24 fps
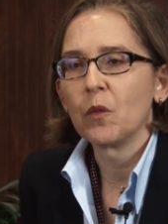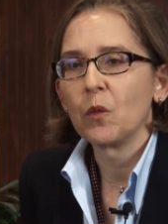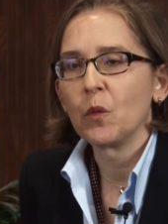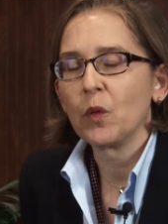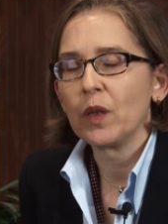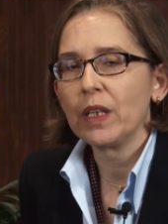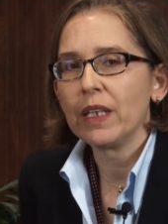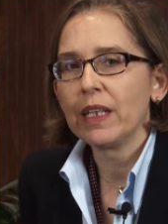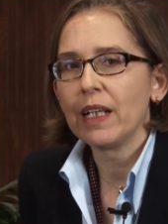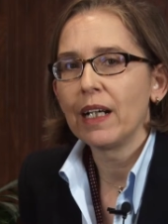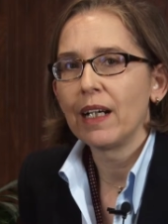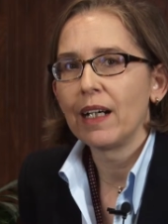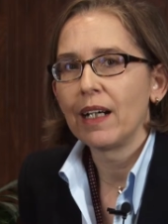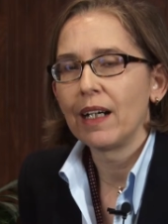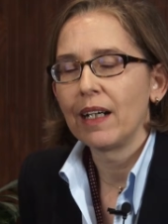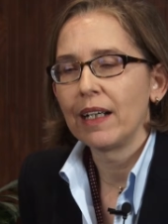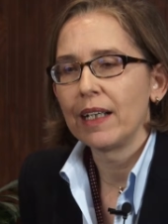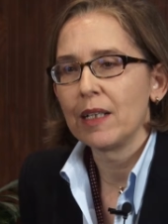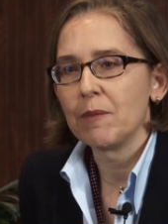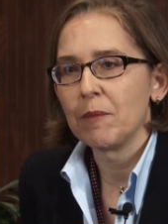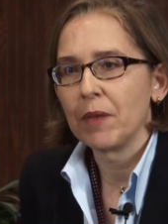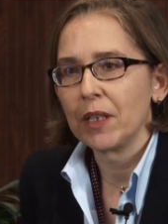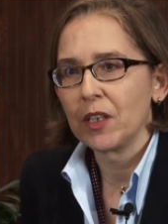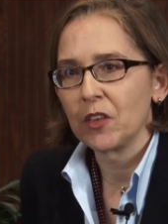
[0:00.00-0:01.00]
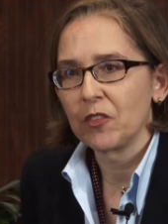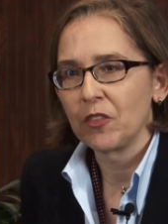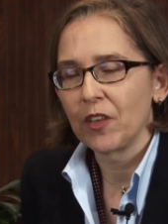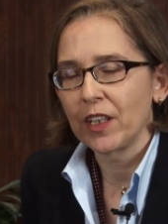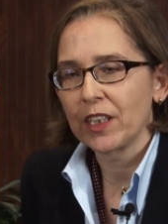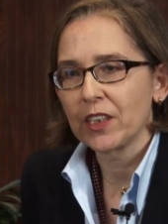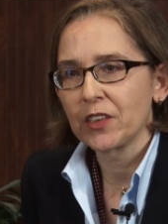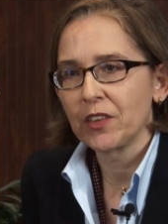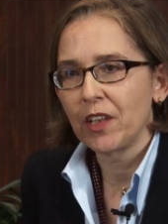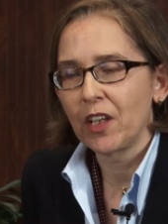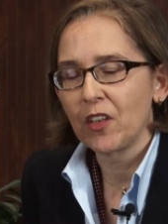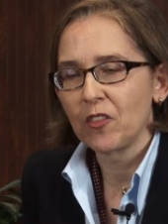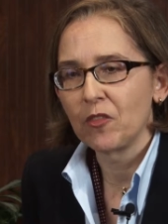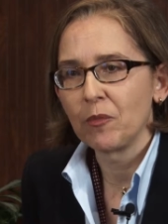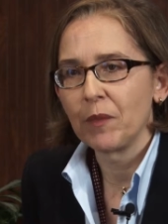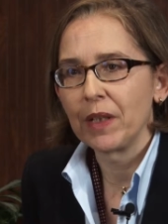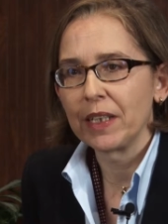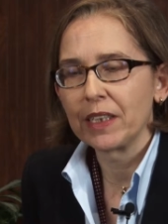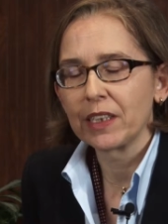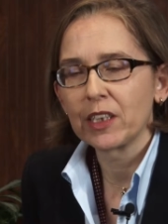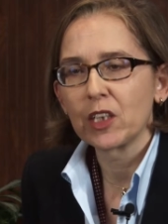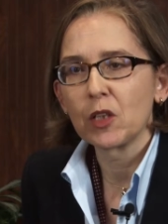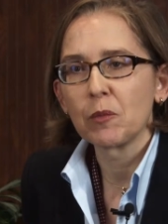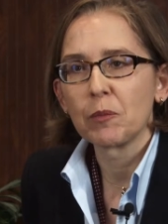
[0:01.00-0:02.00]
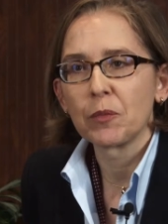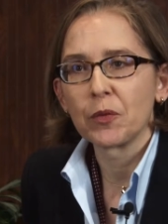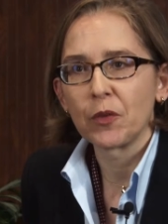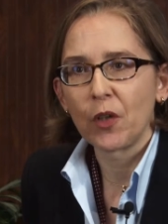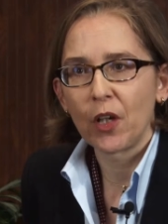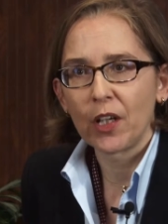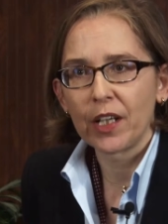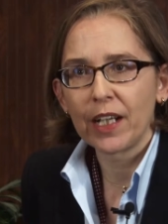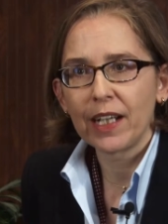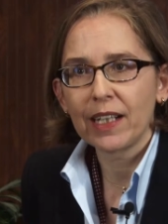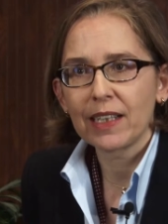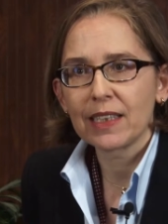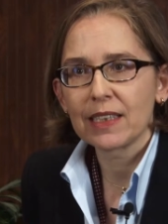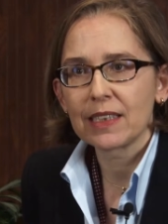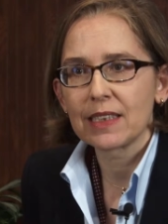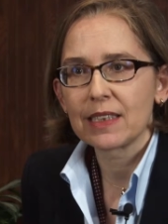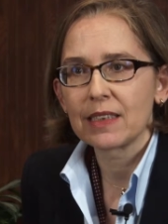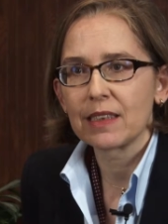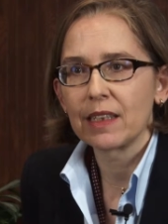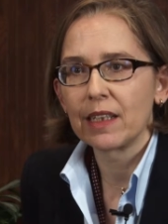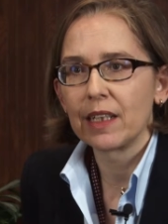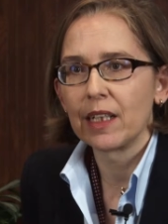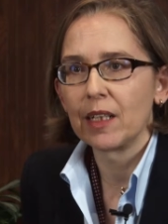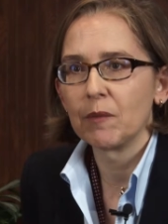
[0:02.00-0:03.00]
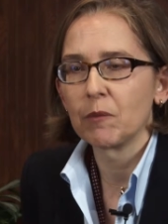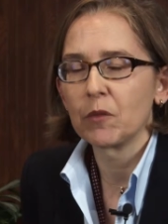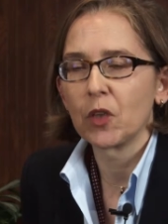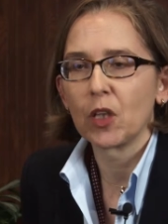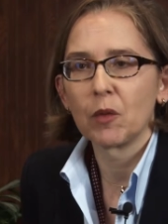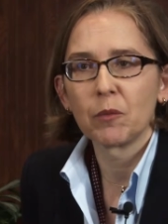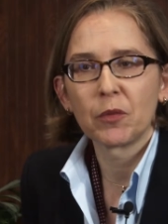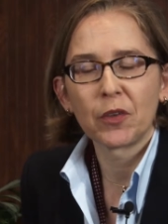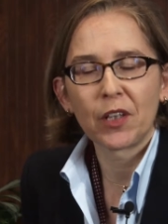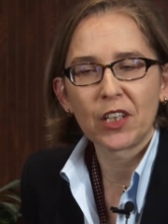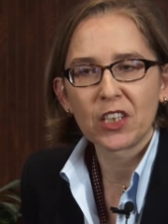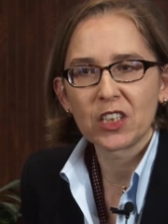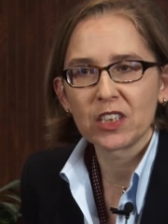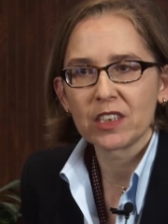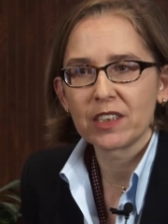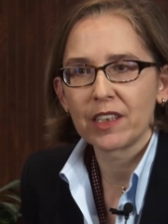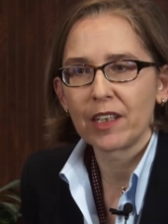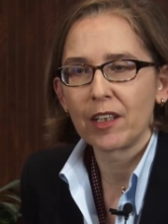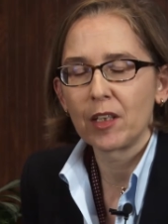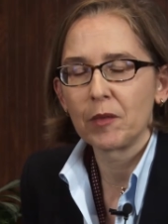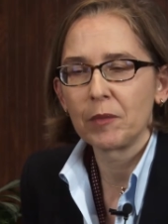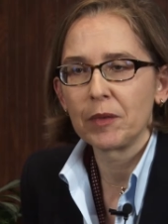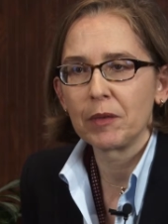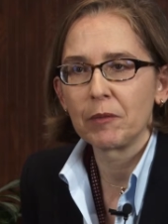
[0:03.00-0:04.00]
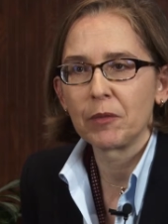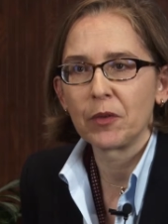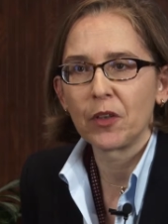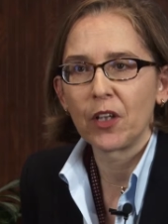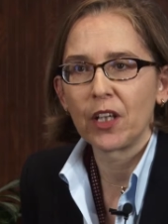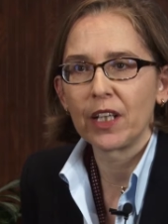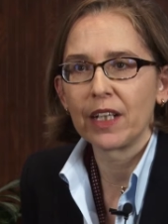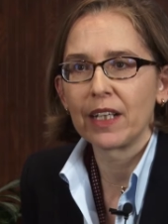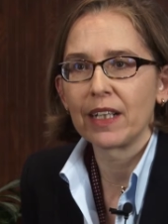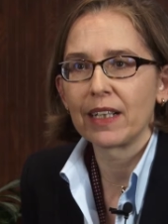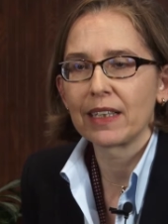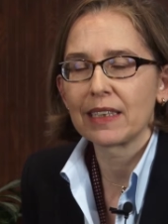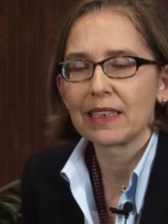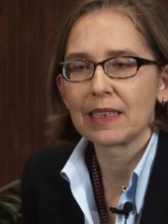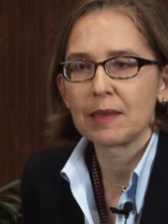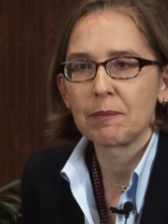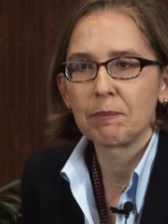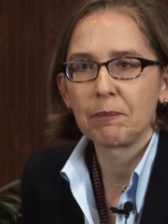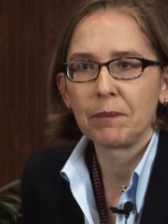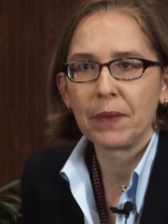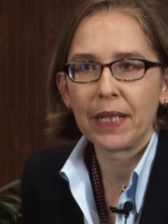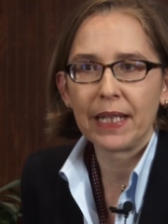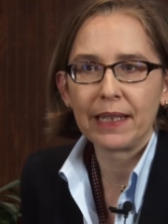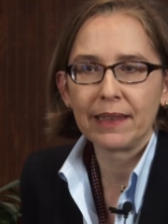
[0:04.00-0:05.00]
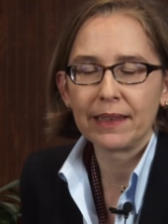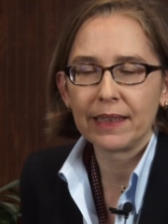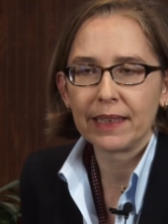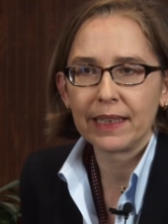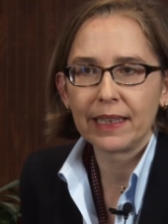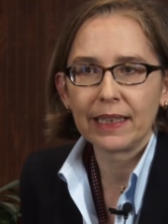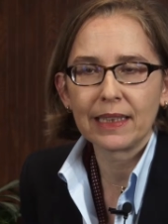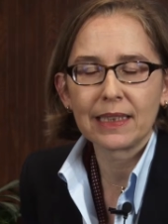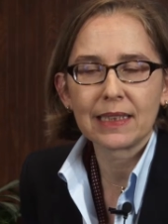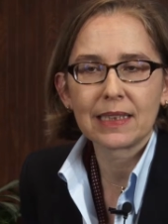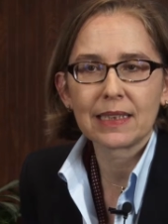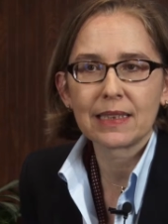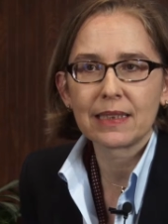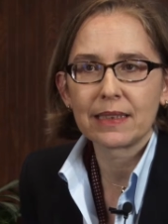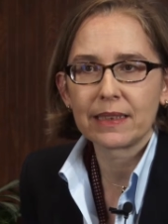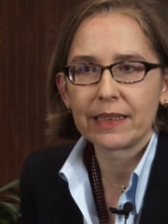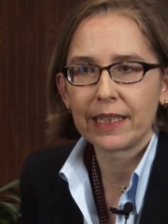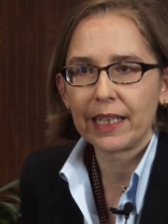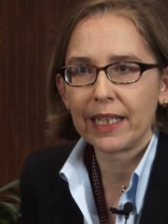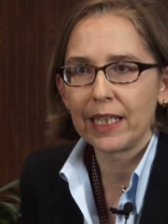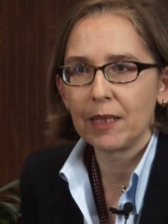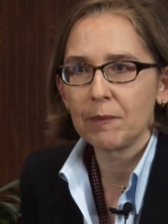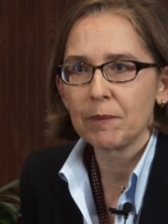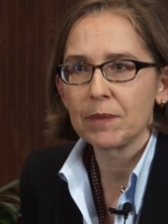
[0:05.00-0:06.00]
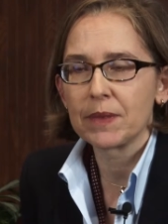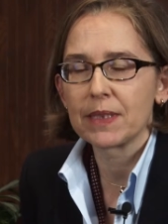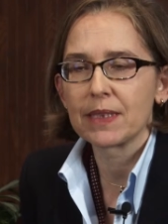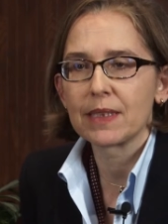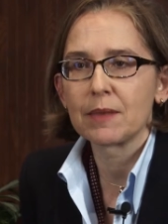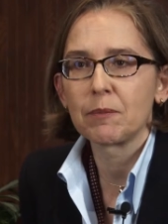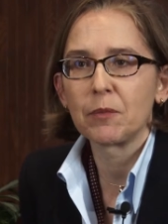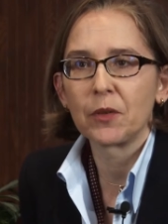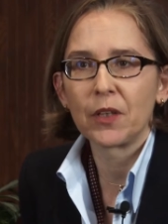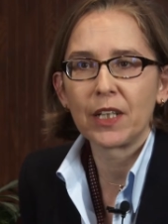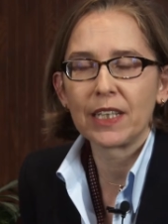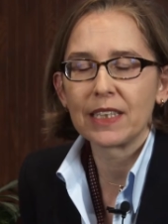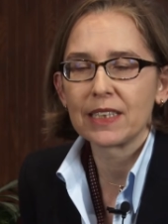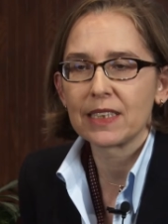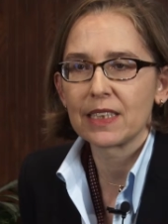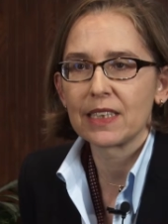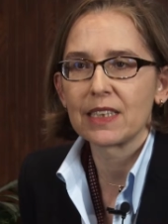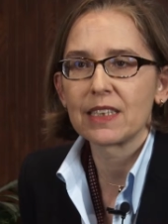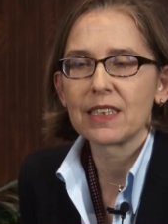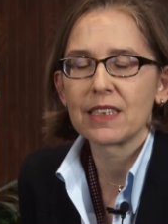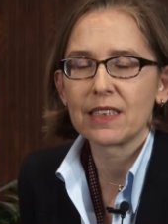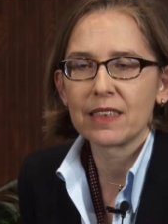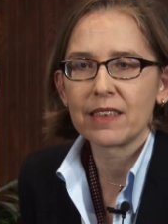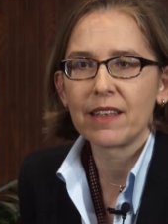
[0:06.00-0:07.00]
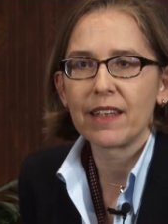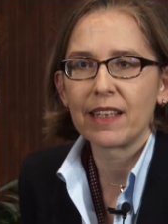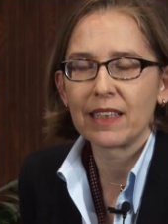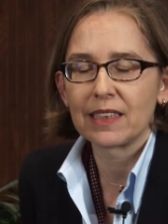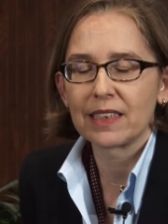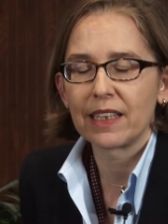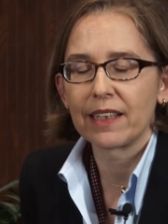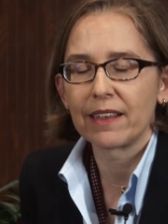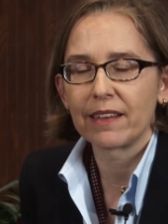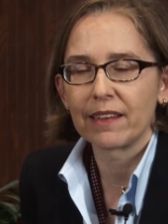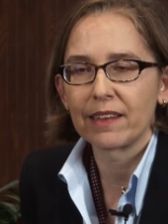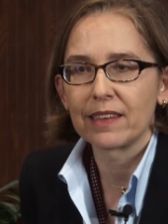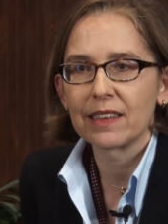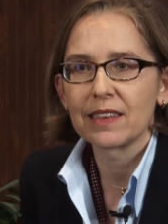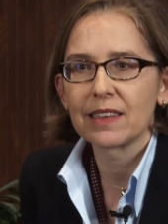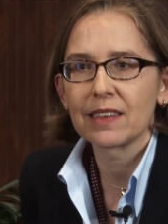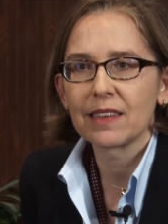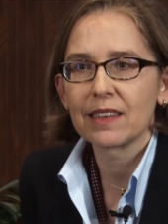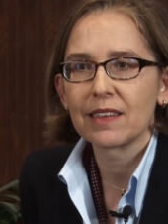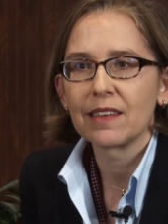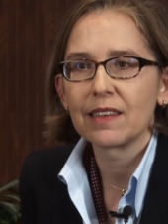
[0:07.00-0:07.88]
We are a manufacturer of medical products, compression therapy products, band-aids, tapes, braces, things like this.